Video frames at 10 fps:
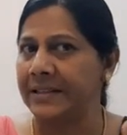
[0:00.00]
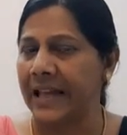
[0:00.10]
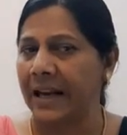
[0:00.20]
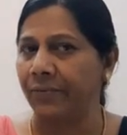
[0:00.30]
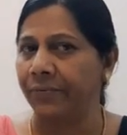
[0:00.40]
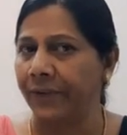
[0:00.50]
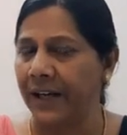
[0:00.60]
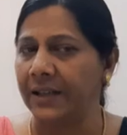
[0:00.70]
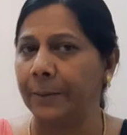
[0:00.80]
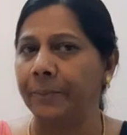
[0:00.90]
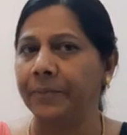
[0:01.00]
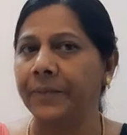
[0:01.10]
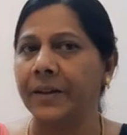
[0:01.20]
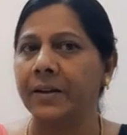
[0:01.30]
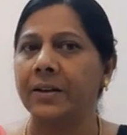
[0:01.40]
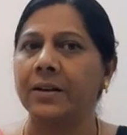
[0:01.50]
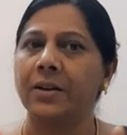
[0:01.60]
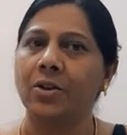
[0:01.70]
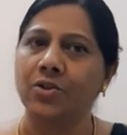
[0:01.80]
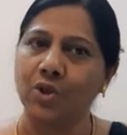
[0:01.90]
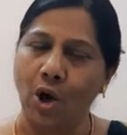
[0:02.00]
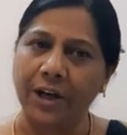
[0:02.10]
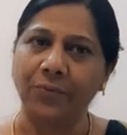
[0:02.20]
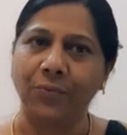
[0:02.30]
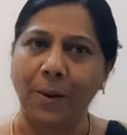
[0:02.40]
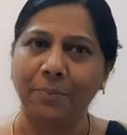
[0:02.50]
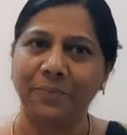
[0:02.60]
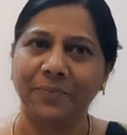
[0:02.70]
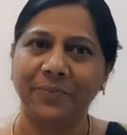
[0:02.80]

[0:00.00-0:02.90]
sulfur solid form.